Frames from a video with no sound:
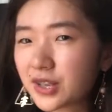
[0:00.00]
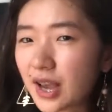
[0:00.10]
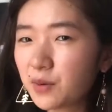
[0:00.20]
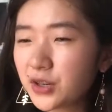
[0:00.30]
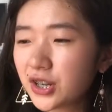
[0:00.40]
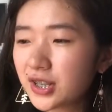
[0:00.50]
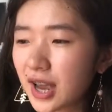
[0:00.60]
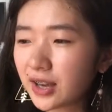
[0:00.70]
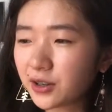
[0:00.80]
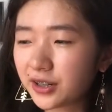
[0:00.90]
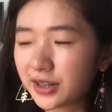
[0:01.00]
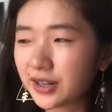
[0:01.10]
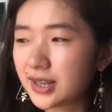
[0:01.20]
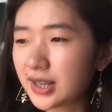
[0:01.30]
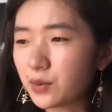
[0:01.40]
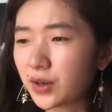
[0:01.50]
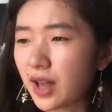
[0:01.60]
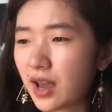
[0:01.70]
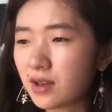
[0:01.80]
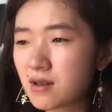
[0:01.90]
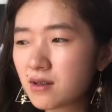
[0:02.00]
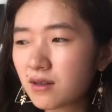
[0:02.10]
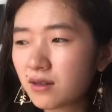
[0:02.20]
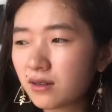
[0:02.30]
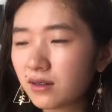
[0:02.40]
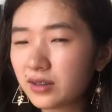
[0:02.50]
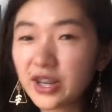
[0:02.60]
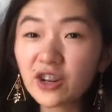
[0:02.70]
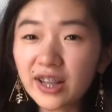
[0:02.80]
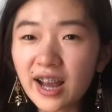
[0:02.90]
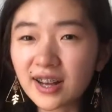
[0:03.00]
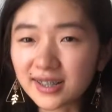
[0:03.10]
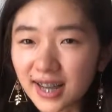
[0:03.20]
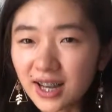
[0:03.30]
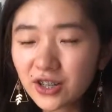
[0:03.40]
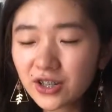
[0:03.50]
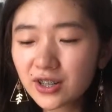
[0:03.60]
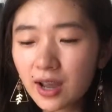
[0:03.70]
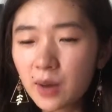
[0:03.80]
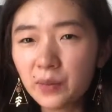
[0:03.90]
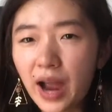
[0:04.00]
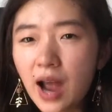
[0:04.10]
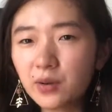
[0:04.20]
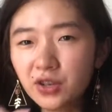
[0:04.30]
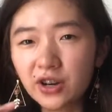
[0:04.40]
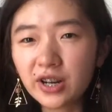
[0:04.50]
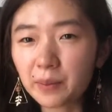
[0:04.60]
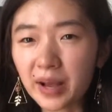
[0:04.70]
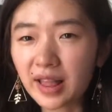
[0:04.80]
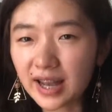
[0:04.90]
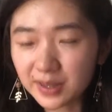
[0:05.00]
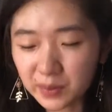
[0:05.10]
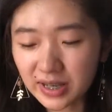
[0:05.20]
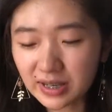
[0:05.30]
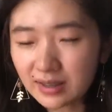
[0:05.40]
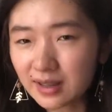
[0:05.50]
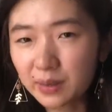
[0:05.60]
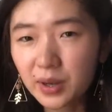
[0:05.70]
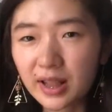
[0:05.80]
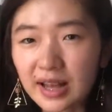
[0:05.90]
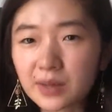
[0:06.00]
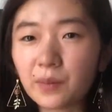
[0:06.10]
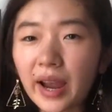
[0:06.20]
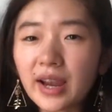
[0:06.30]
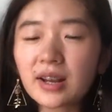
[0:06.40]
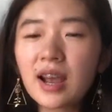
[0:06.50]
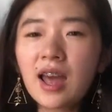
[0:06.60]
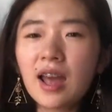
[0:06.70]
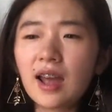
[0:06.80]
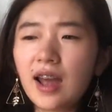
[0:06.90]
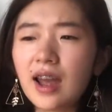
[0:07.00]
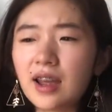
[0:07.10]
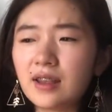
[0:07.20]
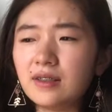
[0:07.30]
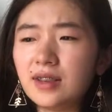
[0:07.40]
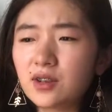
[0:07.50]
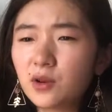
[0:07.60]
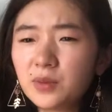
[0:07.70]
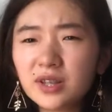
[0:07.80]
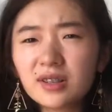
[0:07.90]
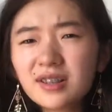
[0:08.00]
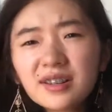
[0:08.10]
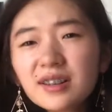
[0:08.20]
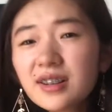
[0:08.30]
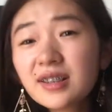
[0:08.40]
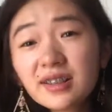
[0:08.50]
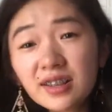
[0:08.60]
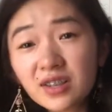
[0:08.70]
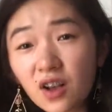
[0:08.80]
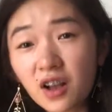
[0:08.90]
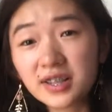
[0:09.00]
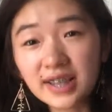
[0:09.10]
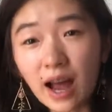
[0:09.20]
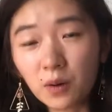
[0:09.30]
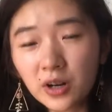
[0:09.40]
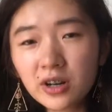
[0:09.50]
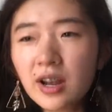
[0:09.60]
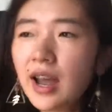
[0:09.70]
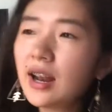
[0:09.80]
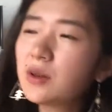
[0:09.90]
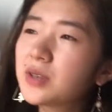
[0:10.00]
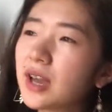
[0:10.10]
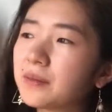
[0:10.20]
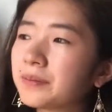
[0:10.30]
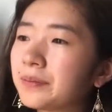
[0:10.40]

sandwiches, I could clearly see, were like nearly untouched, but I was already on my last piece, like my last bite. And they told me, isn't the sauce sour? And I was like,